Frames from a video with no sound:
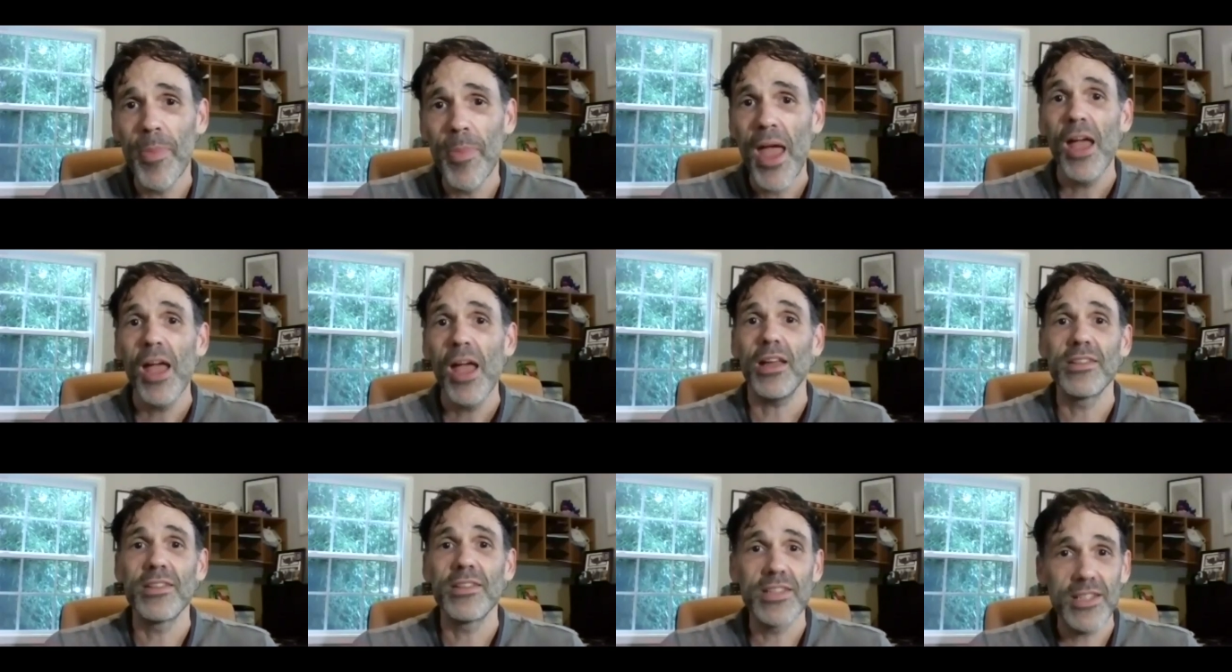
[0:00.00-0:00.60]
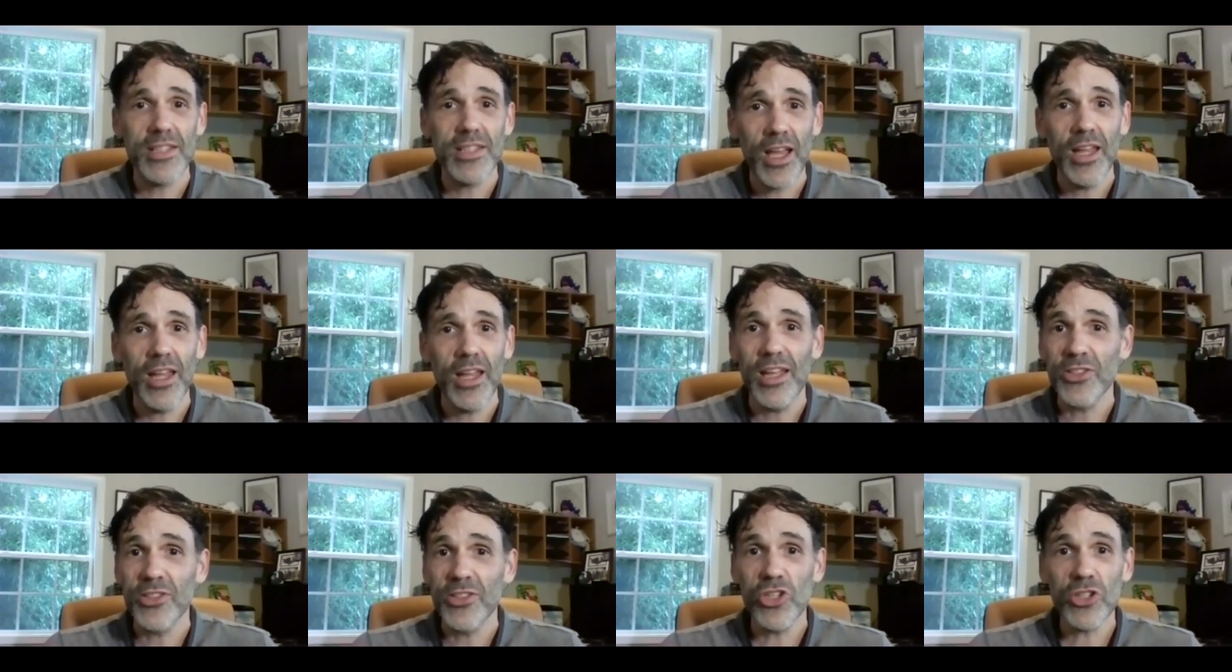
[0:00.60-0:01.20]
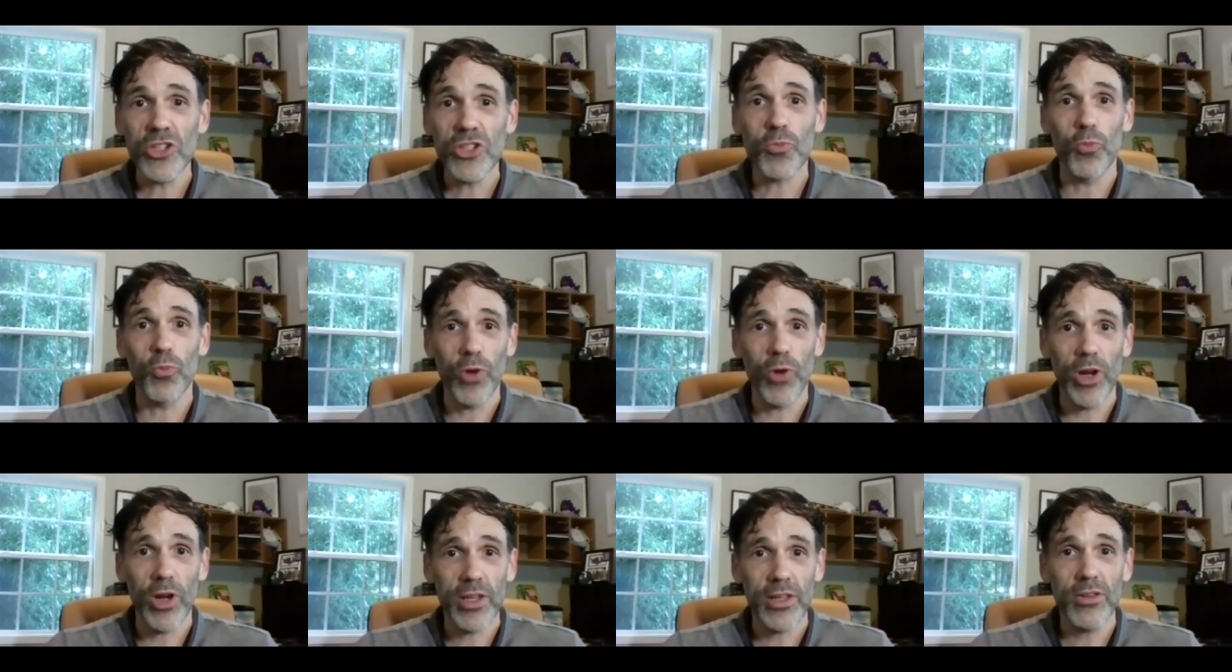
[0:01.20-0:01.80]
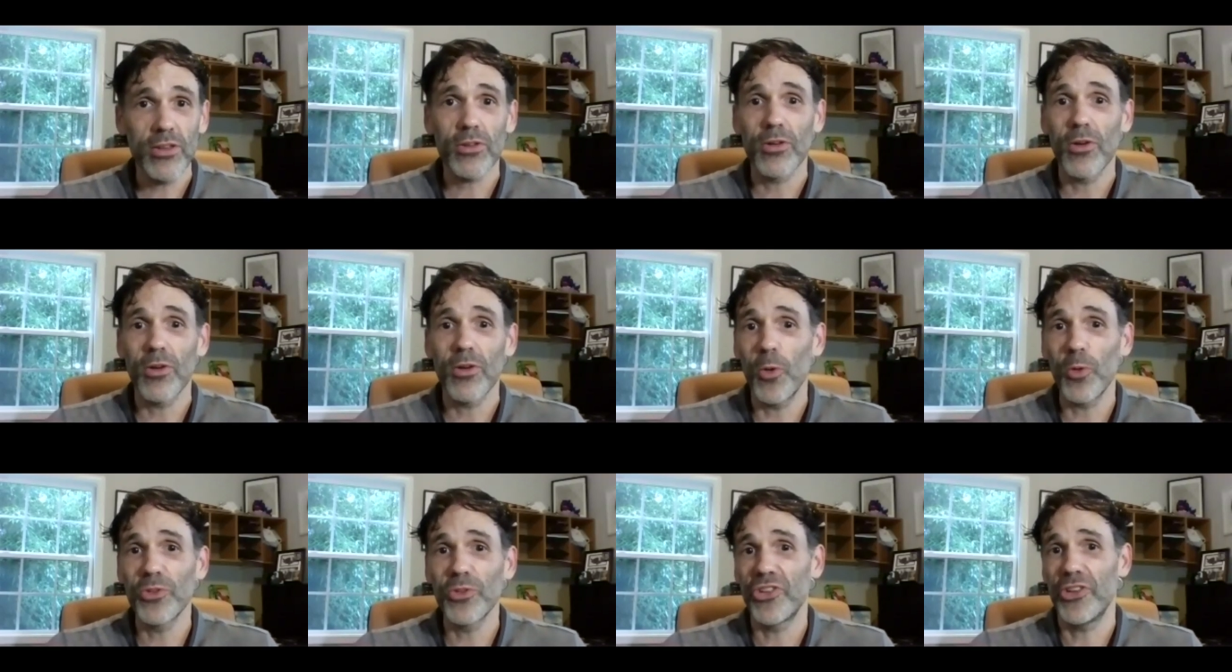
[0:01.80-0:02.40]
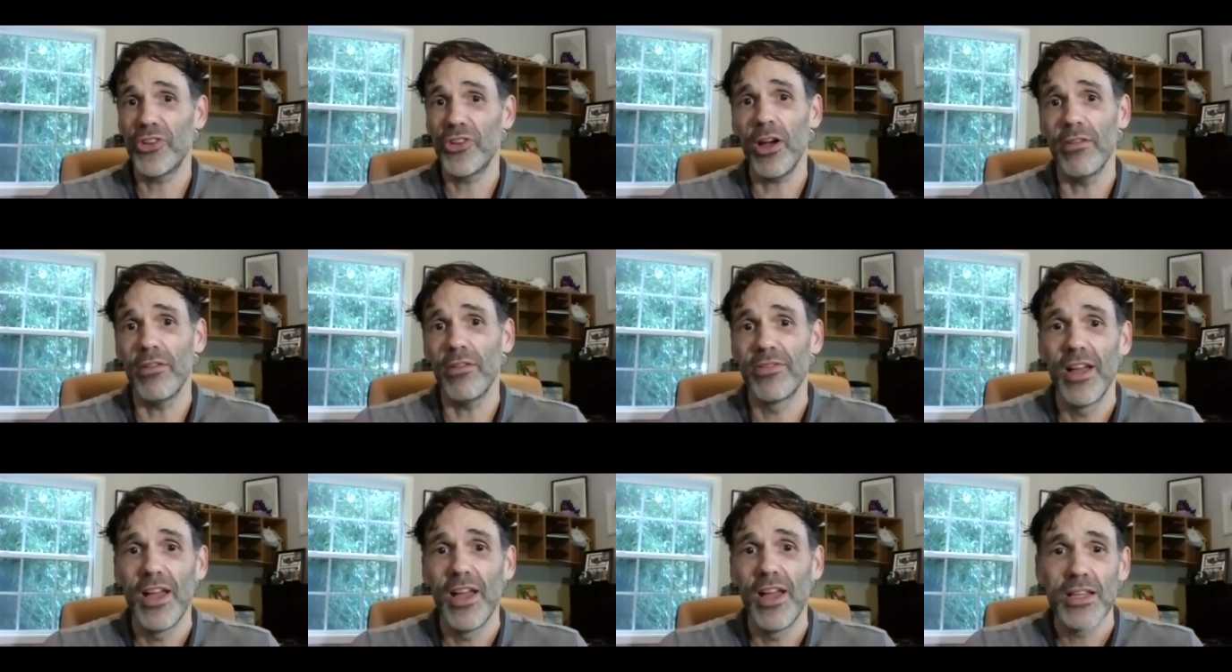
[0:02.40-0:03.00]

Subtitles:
Instead, it's just regular old stuff.